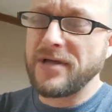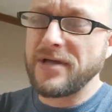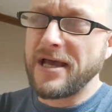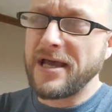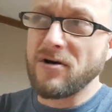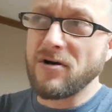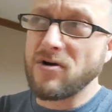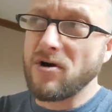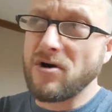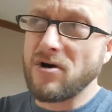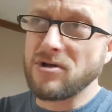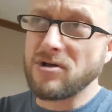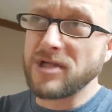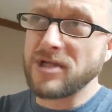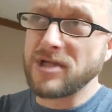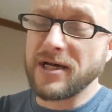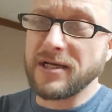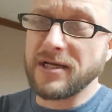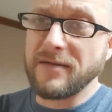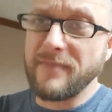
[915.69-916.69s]
alcohol is
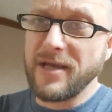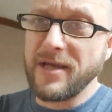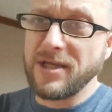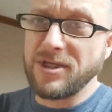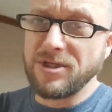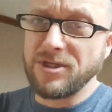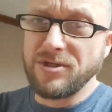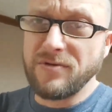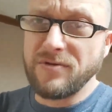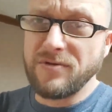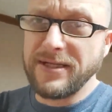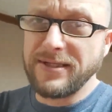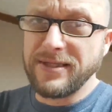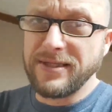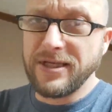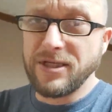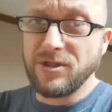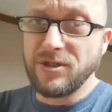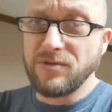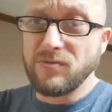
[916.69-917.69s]
not going to make you do
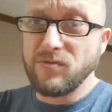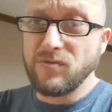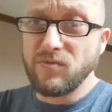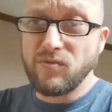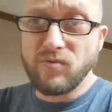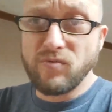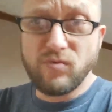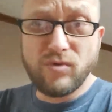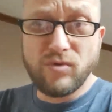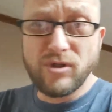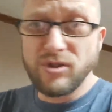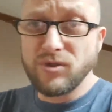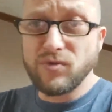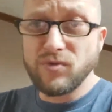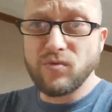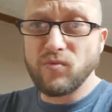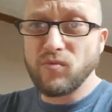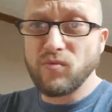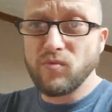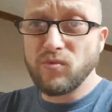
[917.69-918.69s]
anything you wouldn't
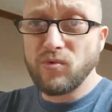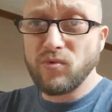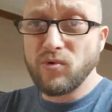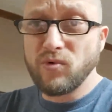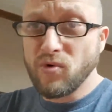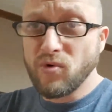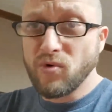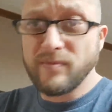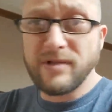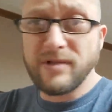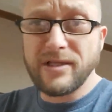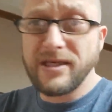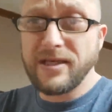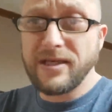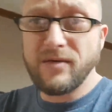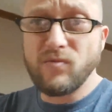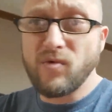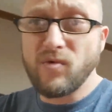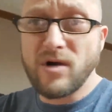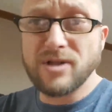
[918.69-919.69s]

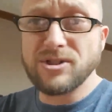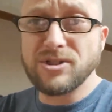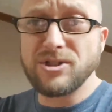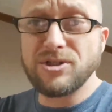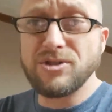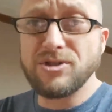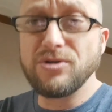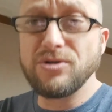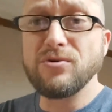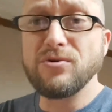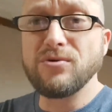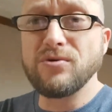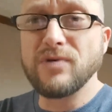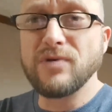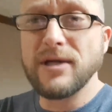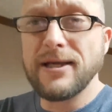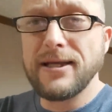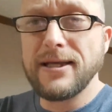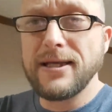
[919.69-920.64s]
normally want to do.